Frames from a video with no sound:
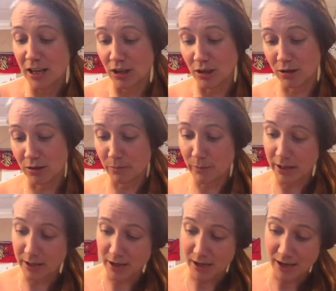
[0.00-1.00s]
You
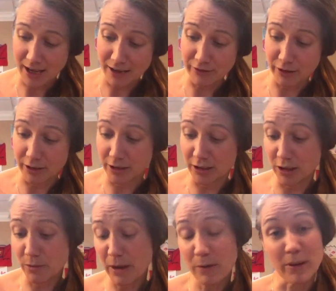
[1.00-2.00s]
might not have glitter.
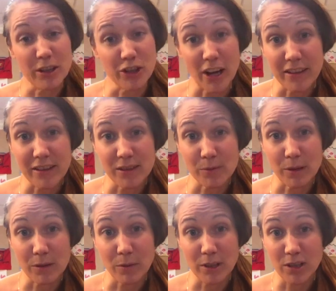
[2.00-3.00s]
You might want to try this
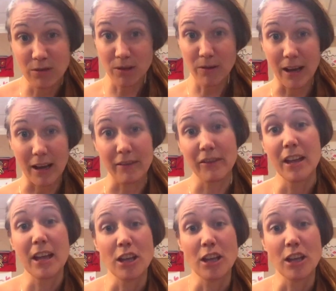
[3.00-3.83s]
with what you do have.